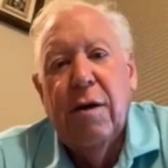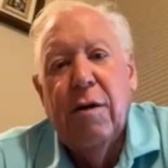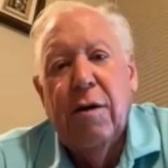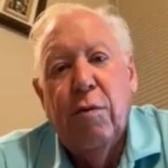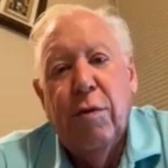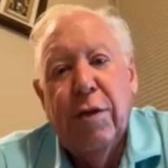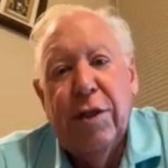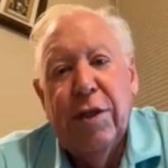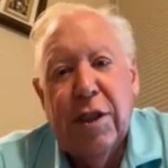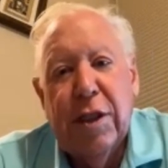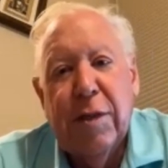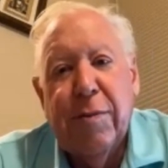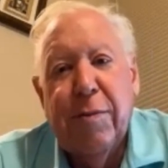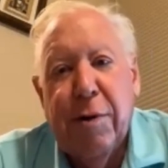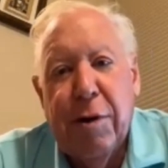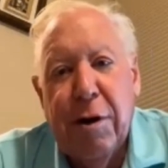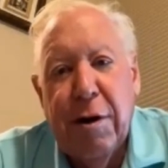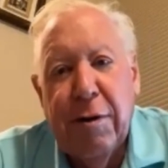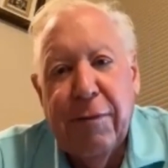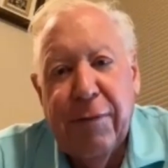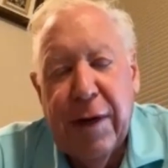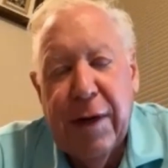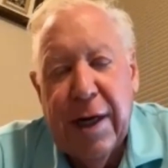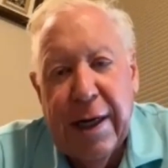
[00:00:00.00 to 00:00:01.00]
which is a
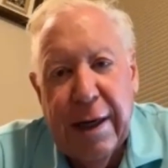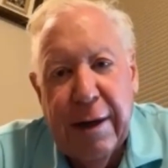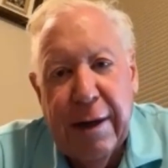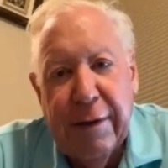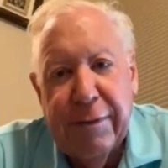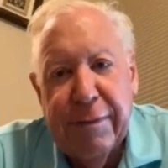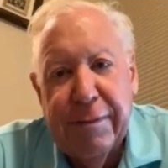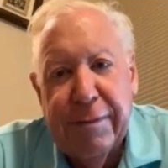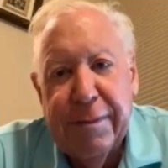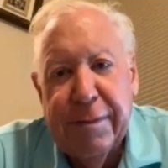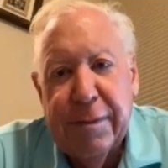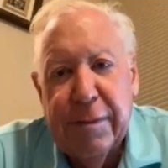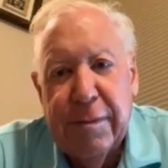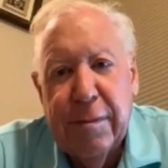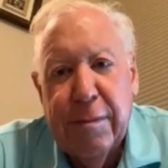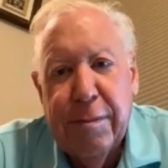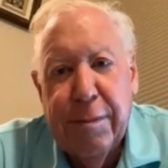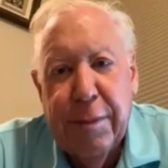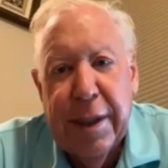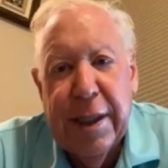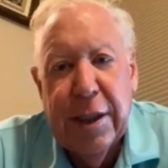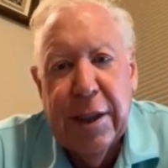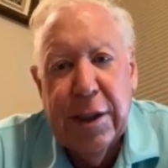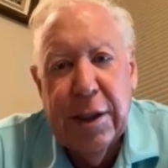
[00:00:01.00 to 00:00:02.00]
par five,
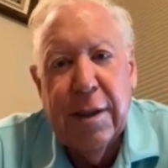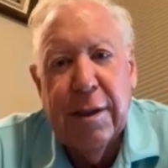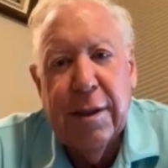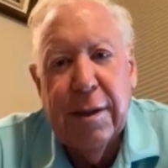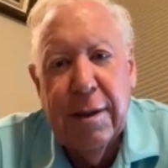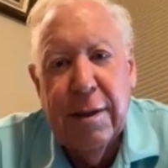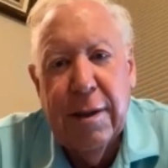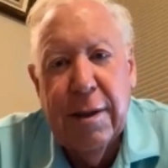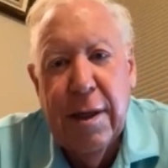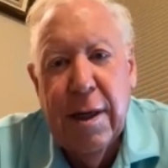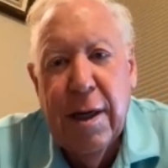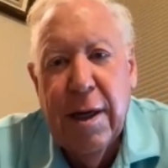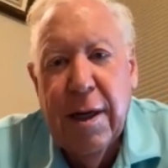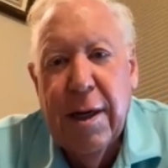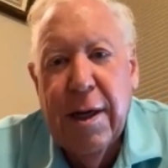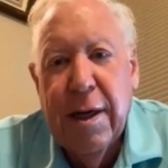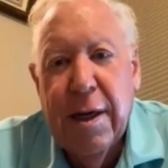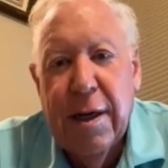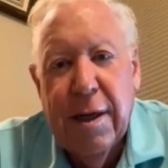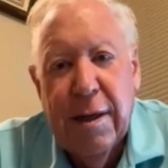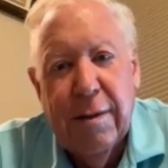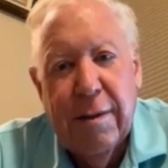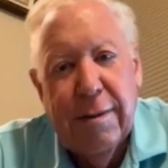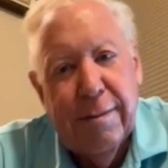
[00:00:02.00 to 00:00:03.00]
but it's a
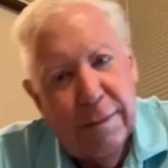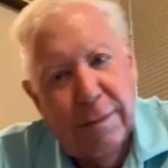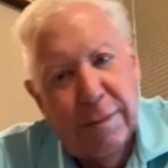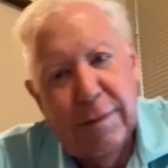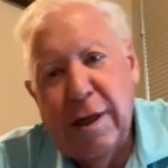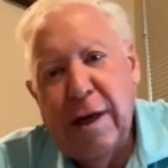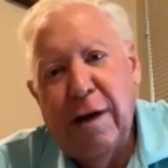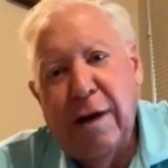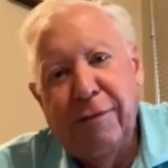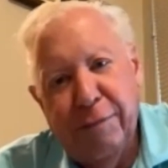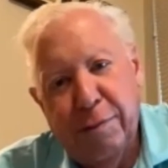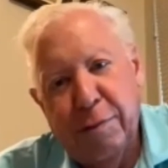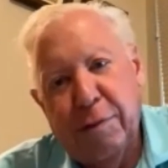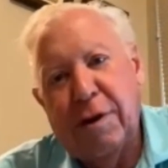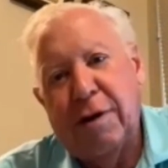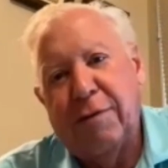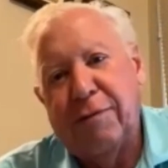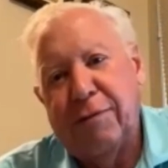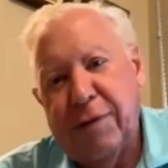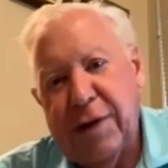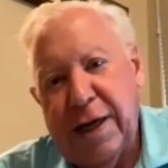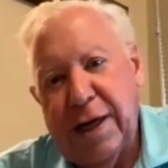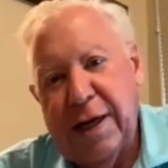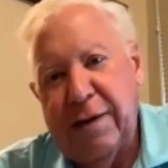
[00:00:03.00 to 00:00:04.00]
tough par
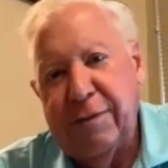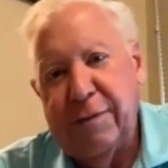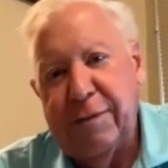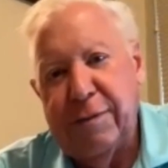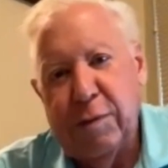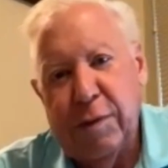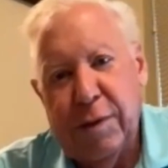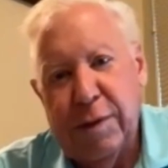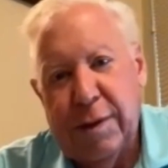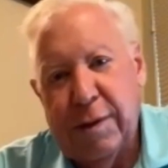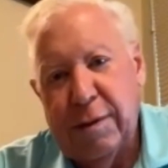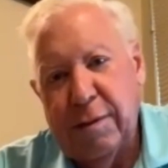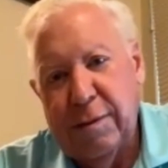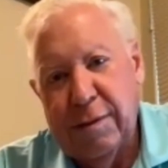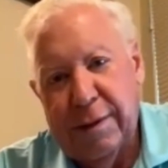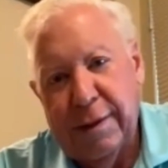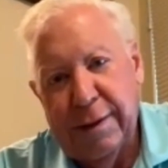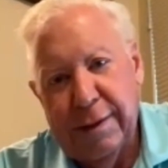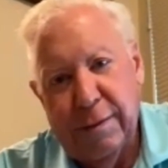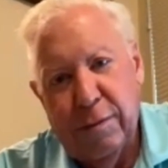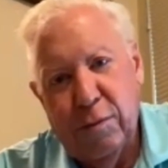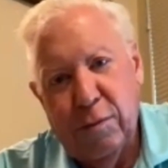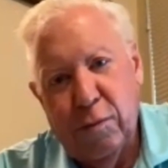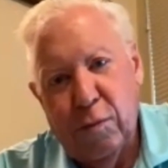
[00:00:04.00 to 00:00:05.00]
five with the
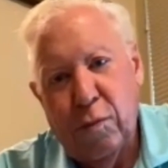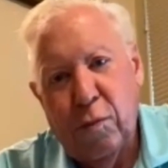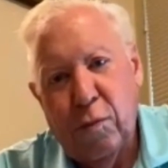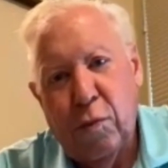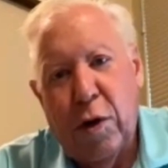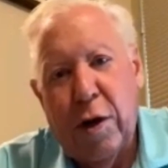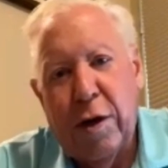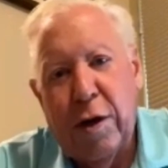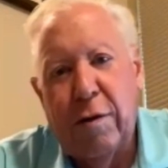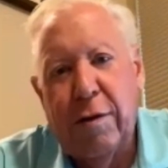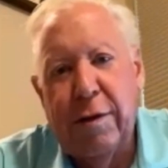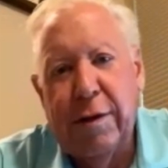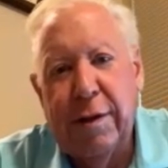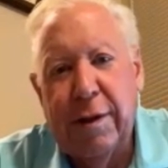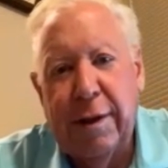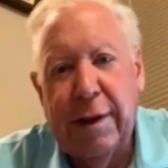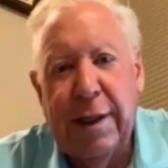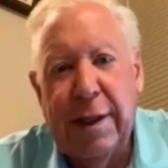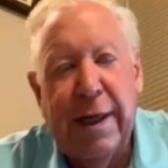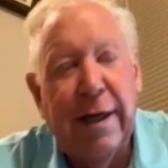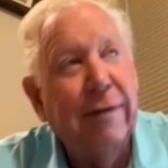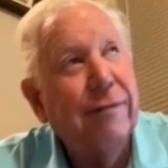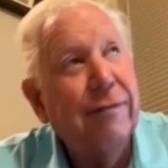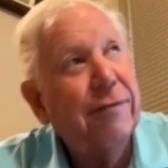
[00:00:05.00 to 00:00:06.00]
water on the
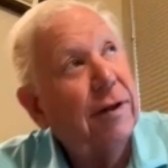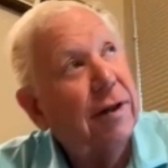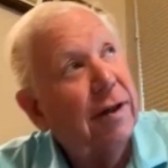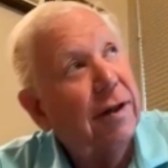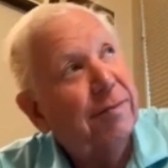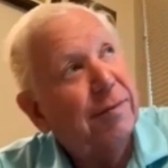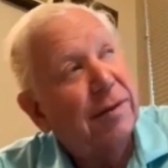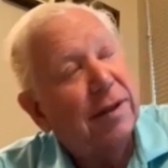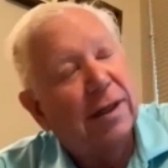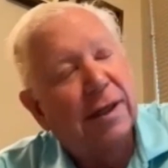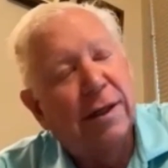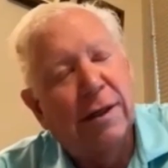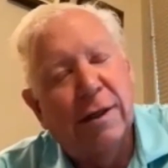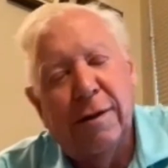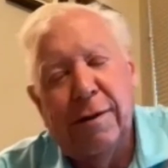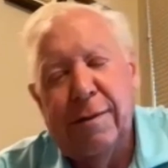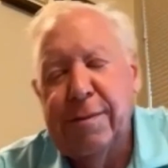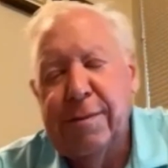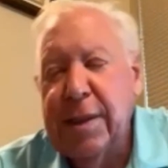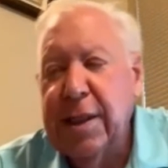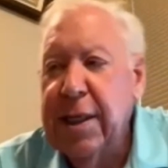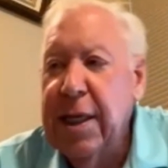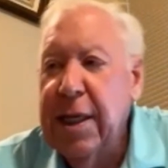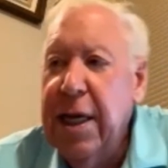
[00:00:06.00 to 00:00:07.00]
left and up the
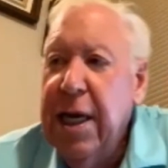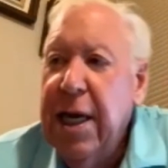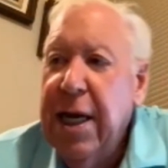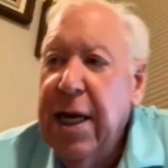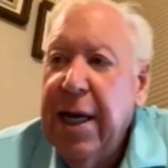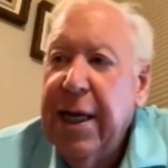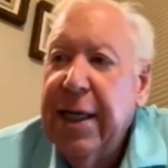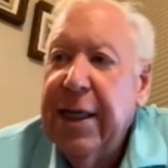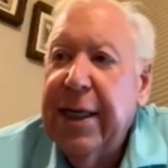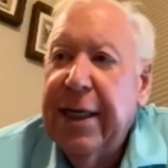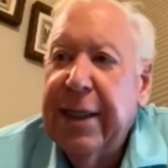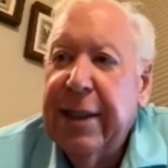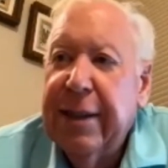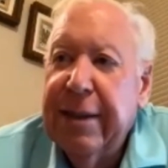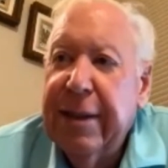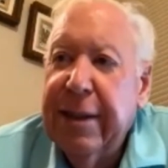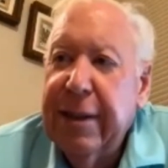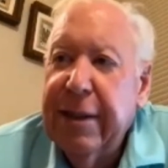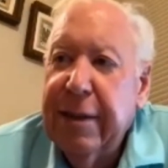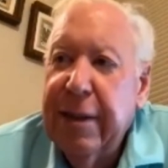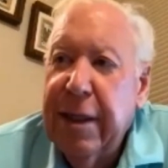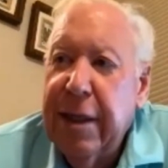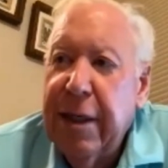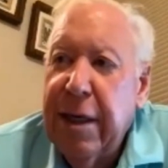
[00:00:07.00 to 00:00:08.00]
hill. And I
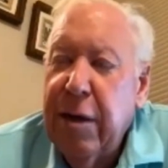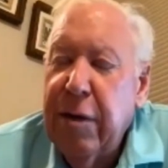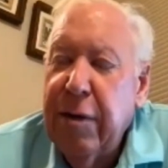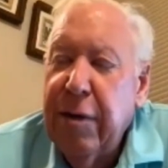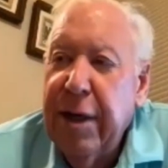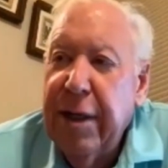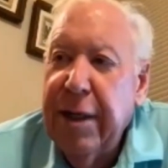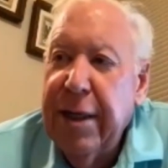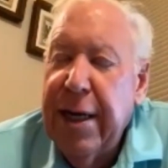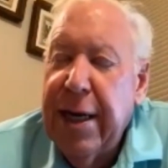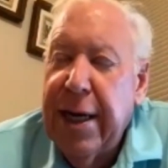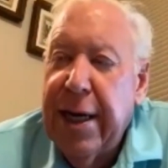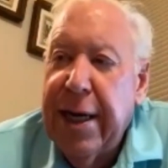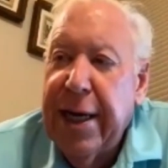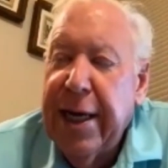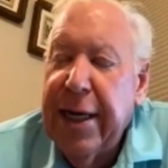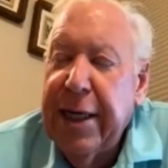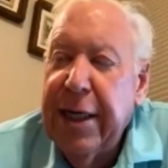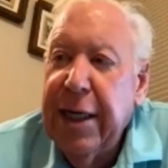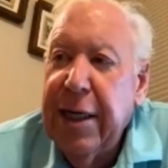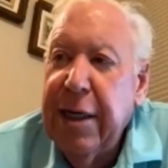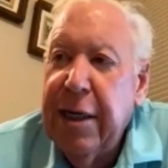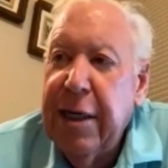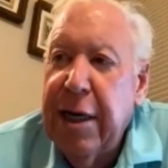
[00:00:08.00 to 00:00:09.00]
had
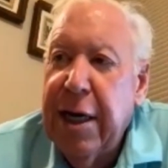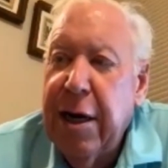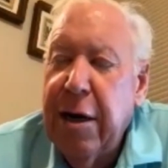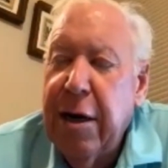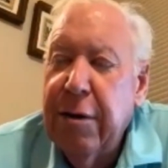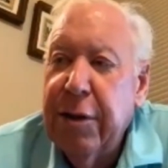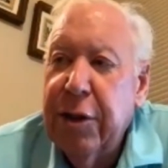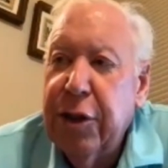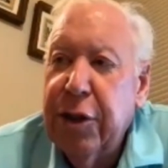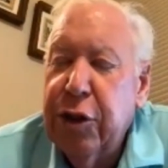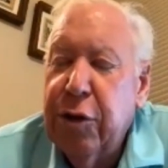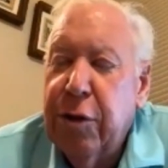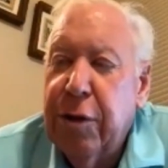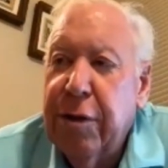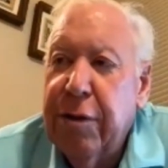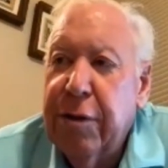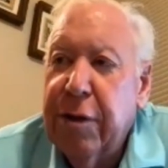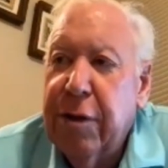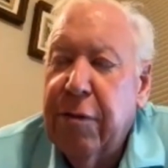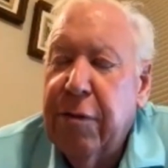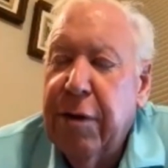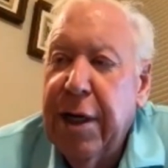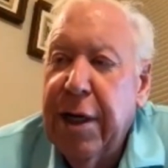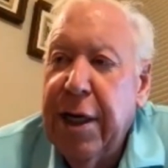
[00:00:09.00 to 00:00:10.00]
to hit an iron short of the
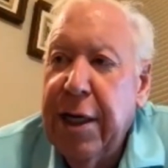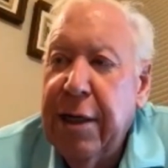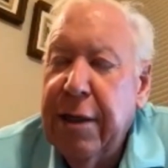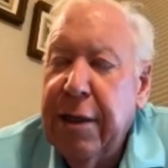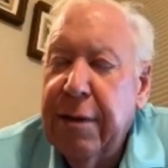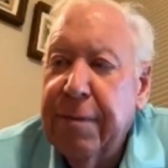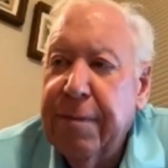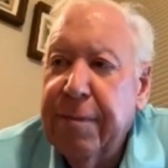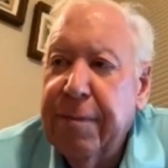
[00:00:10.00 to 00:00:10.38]
green,